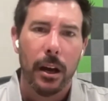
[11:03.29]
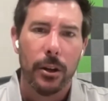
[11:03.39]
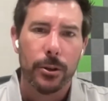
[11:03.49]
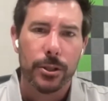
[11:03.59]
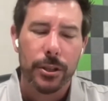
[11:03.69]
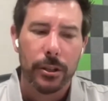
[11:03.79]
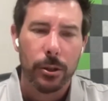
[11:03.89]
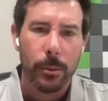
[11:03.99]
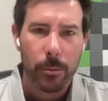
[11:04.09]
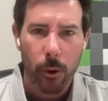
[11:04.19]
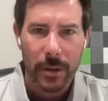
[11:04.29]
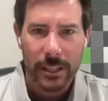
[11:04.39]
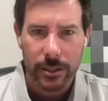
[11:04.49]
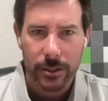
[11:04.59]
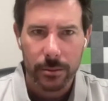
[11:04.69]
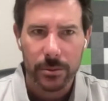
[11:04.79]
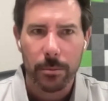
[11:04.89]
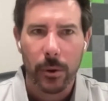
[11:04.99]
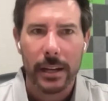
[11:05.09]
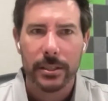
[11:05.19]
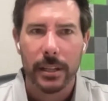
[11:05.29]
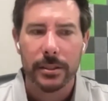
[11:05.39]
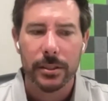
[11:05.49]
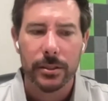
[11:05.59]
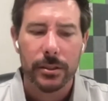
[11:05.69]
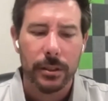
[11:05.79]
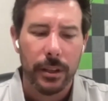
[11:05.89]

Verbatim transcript: understood a little bit more about systems and processes,